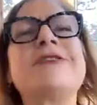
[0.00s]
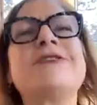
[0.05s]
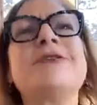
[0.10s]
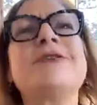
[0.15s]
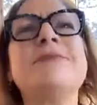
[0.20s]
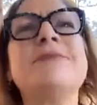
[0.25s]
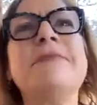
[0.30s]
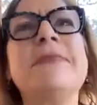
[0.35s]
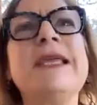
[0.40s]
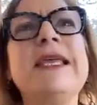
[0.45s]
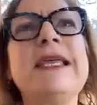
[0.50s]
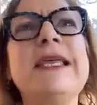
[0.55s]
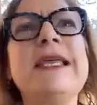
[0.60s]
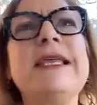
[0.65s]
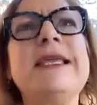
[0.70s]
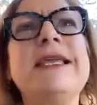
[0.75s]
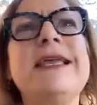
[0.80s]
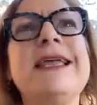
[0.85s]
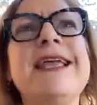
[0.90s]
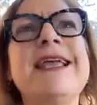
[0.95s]
to
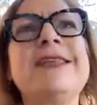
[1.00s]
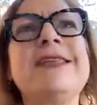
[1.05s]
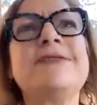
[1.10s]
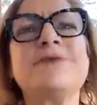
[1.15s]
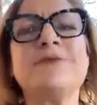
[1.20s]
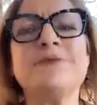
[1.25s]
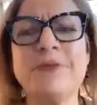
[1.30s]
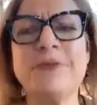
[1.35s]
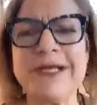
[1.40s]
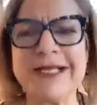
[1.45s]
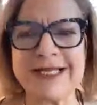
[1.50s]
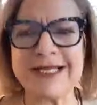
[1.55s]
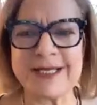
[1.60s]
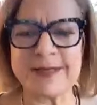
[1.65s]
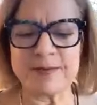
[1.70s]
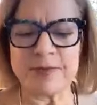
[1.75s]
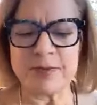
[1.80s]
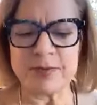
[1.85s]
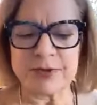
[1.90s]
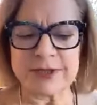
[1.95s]
me, it's really
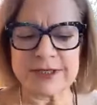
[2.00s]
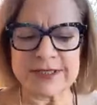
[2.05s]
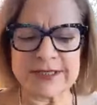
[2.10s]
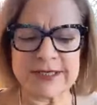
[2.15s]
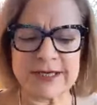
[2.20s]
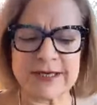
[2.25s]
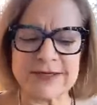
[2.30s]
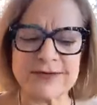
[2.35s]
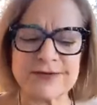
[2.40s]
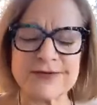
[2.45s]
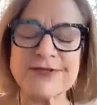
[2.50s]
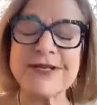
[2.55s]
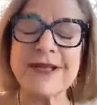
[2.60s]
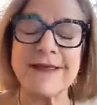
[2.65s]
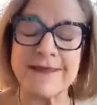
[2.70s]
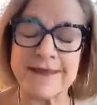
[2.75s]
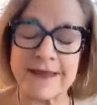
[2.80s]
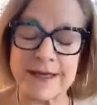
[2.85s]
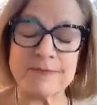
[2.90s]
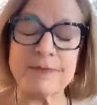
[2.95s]
important to
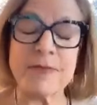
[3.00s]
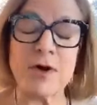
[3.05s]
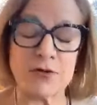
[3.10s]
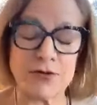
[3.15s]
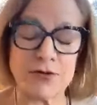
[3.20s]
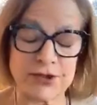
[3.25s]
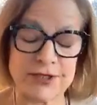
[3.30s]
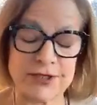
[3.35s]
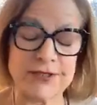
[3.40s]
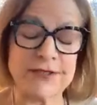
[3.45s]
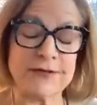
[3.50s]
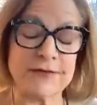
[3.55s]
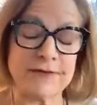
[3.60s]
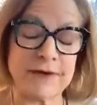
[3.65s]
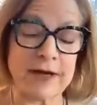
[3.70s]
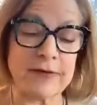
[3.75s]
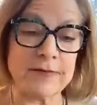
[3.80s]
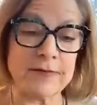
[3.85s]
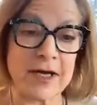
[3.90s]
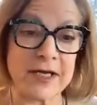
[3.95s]
understand the emotions
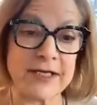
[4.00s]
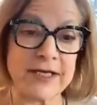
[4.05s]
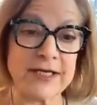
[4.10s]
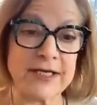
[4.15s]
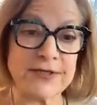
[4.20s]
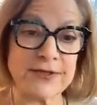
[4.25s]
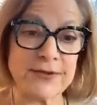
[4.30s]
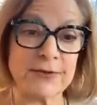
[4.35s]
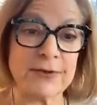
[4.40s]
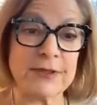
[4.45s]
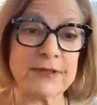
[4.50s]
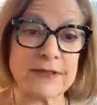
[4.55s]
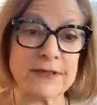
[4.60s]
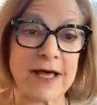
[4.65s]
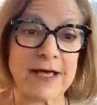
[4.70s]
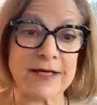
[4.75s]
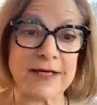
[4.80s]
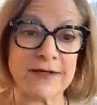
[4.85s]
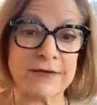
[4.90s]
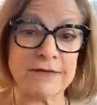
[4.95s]
around money. So, a
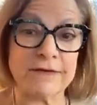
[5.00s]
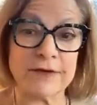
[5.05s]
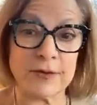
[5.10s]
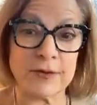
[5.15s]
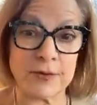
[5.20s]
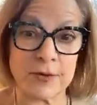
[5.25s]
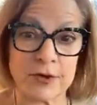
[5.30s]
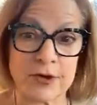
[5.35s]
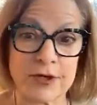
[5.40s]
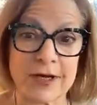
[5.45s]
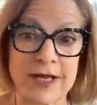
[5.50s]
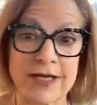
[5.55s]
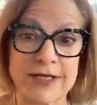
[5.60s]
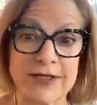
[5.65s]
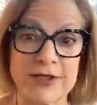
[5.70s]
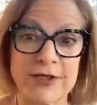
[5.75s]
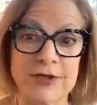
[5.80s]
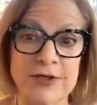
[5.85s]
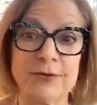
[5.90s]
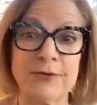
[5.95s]
lot of the work I
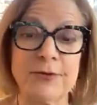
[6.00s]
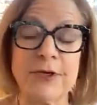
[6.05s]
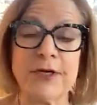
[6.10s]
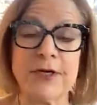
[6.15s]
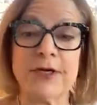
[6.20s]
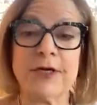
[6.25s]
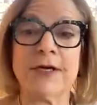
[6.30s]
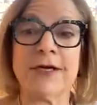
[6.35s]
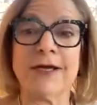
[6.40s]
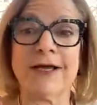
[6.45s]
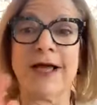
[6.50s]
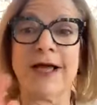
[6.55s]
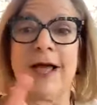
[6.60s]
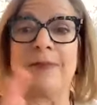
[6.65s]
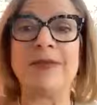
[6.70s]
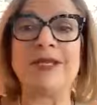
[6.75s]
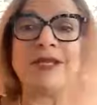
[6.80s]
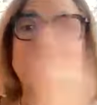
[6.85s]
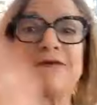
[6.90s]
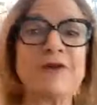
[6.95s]
do, I
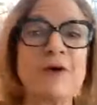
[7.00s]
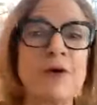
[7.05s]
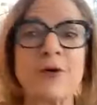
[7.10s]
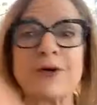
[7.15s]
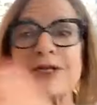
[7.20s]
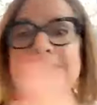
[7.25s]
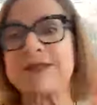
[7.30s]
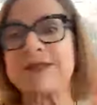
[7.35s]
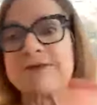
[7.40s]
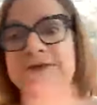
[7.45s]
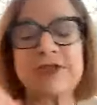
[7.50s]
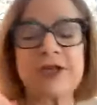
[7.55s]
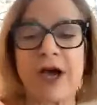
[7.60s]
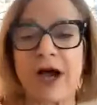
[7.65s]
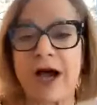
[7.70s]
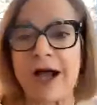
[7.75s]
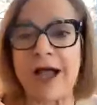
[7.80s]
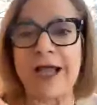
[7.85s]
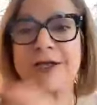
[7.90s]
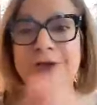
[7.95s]
mean, of course, they're
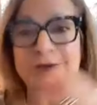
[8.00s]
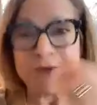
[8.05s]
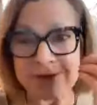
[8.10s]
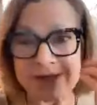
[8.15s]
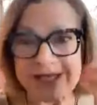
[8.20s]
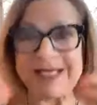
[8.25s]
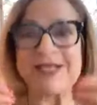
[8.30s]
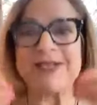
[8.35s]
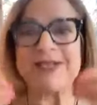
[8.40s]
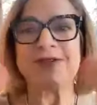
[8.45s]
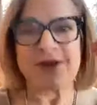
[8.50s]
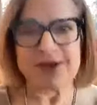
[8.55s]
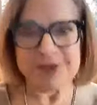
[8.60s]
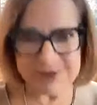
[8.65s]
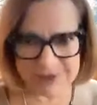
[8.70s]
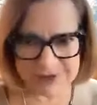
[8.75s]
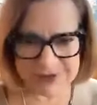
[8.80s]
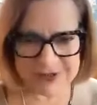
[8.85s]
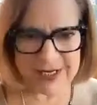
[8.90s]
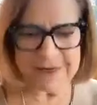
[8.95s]
tied. You need to
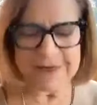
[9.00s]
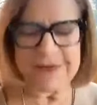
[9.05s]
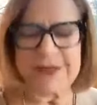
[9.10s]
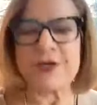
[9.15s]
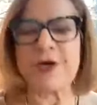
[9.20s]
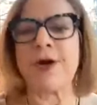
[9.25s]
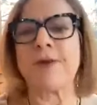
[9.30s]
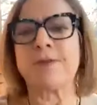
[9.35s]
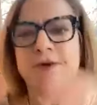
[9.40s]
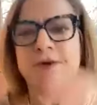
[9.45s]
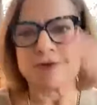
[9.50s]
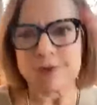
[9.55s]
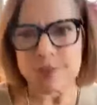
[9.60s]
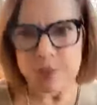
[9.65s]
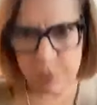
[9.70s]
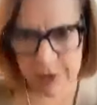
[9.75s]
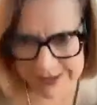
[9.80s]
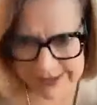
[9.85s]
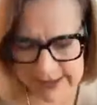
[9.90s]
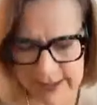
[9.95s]
understand the numbers
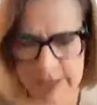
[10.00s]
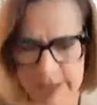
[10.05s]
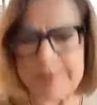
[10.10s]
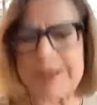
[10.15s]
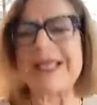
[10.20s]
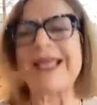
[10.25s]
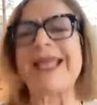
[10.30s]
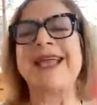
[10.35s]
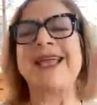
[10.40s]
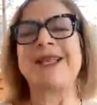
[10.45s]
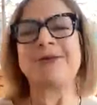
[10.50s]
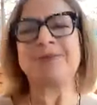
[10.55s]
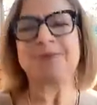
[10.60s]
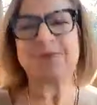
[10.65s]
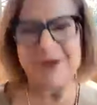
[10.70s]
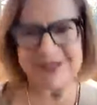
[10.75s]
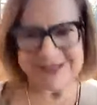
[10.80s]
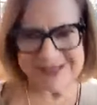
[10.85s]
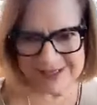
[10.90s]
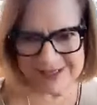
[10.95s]
what's coming in,
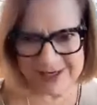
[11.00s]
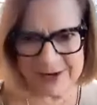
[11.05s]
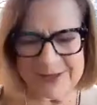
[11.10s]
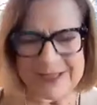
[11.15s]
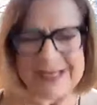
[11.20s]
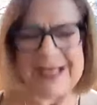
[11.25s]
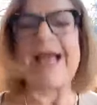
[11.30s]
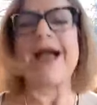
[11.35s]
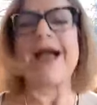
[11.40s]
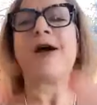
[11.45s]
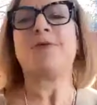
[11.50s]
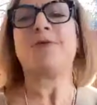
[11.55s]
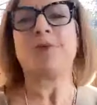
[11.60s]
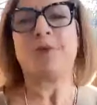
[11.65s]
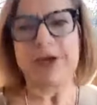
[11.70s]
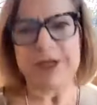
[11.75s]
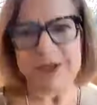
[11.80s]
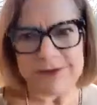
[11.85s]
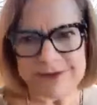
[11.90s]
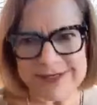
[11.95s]
what's going out,
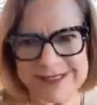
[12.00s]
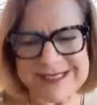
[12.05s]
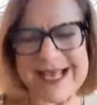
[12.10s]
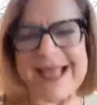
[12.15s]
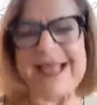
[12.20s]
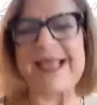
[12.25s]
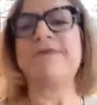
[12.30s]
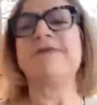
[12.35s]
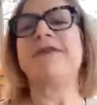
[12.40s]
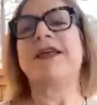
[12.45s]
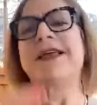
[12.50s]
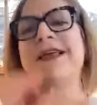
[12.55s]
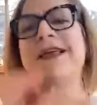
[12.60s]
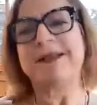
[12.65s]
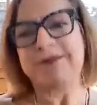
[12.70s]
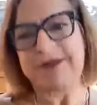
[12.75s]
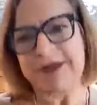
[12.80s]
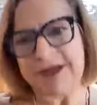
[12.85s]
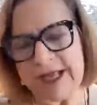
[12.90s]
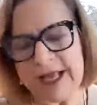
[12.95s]
what are you
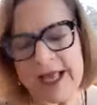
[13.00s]
saving?